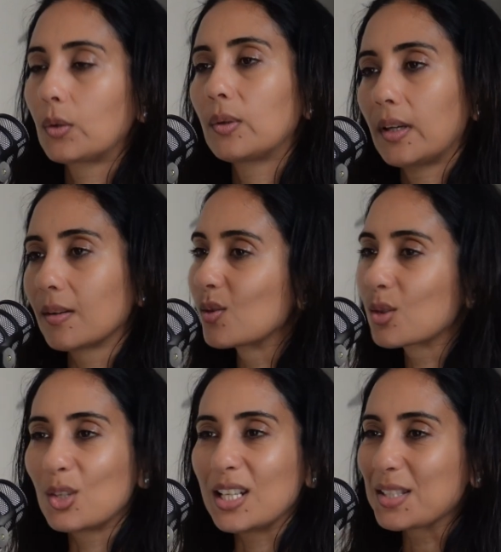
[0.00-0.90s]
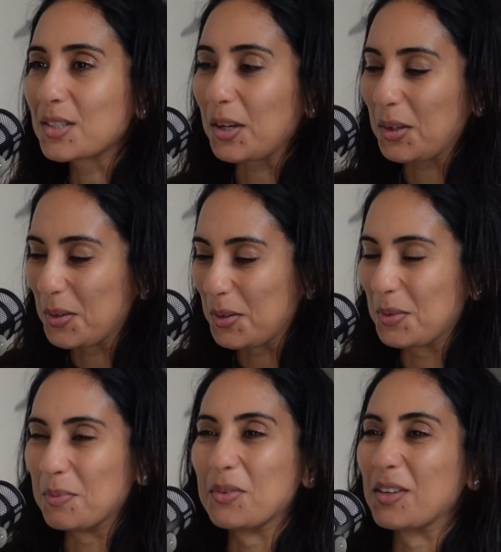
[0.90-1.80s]
Okay, so let's
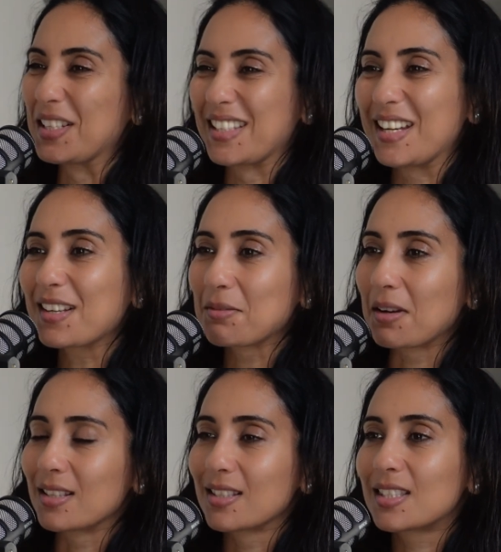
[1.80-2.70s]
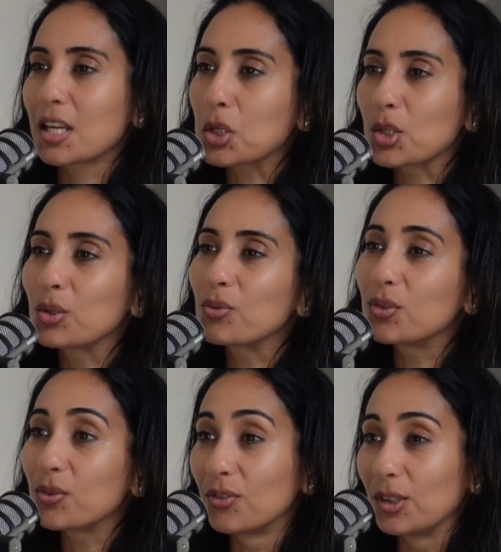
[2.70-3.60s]
move on to the next one, sexual
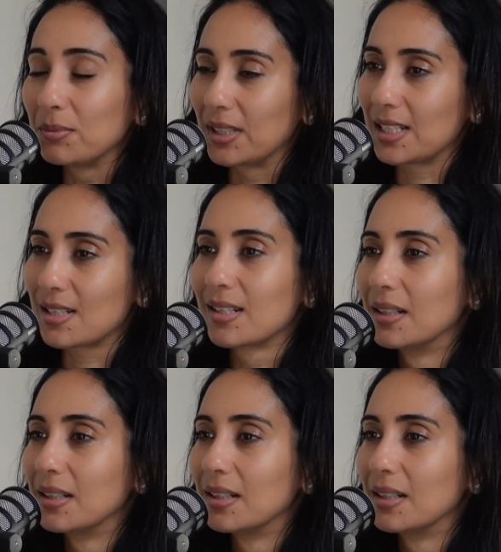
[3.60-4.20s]
fulfillment.